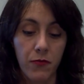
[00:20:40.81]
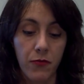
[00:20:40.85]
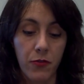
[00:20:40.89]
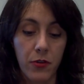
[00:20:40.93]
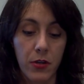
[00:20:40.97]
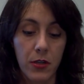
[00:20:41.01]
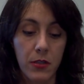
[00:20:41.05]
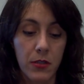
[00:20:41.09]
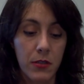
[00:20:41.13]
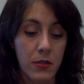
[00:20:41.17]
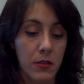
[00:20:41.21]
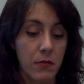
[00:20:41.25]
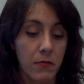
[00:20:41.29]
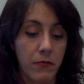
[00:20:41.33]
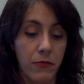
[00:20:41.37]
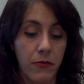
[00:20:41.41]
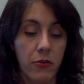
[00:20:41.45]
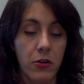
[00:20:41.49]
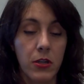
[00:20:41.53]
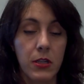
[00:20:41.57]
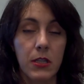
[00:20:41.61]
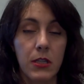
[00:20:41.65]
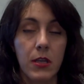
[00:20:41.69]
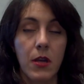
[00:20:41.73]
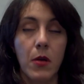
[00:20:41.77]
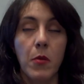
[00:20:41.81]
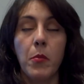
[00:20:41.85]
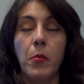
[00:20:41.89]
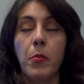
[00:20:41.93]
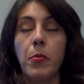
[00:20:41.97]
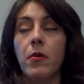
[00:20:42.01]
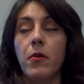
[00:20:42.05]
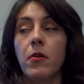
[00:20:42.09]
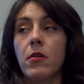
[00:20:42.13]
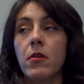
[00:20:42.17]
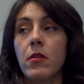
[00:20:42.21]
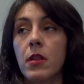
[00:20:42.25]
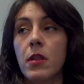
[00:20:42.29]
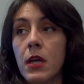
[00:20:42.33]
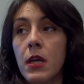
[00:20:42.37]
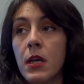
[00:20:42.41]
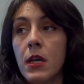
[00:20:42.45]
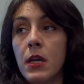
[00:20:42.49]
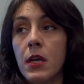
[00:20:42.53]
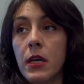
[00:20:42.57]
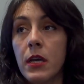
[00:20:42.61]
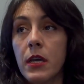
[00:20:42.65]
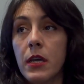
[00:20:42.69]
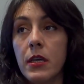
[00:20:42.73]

for example,